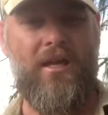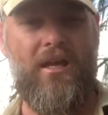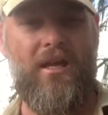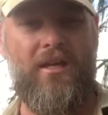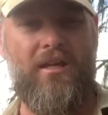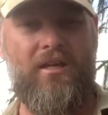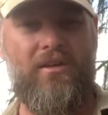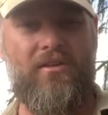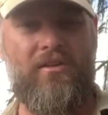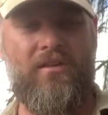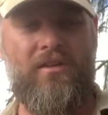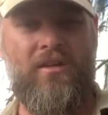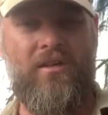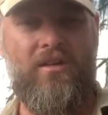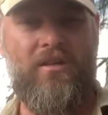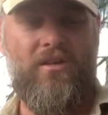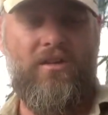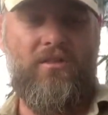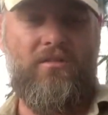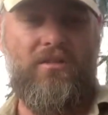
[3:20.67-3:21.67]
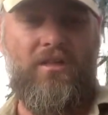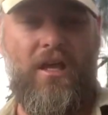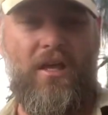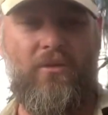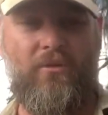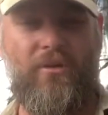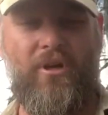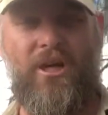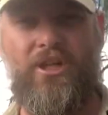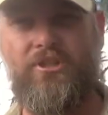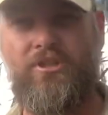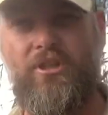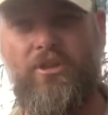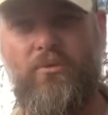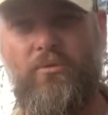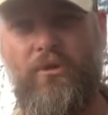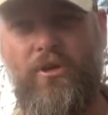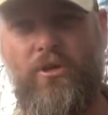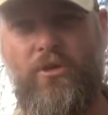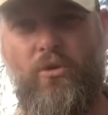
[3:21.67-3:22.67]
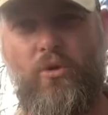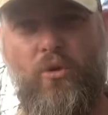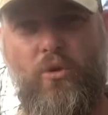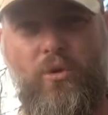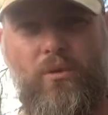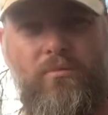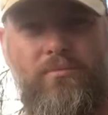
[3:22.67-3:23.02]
and you know, the reduction in recoil,